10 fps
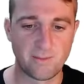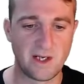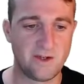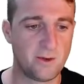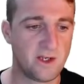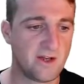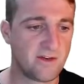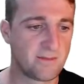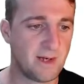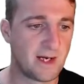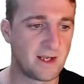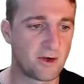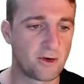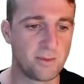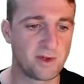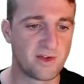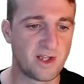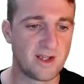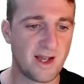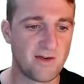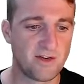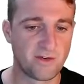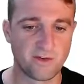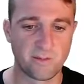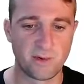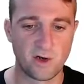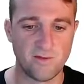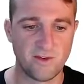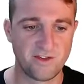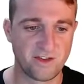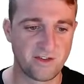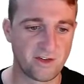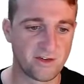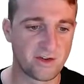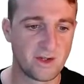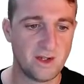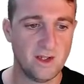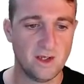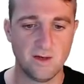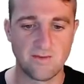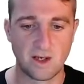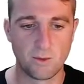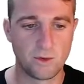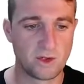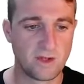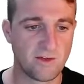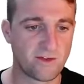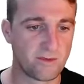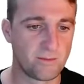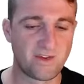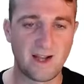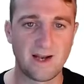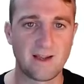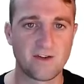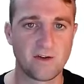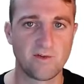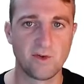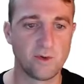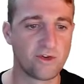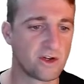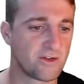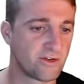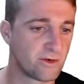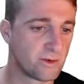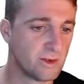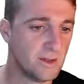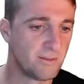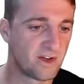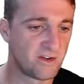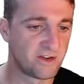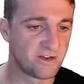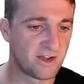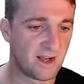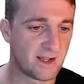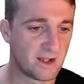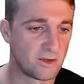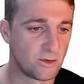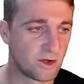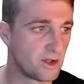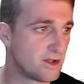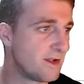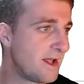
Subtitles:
by doing here is marking a couple of key areas of support and resistance. And that will give us some targets in the future to potentially target and look at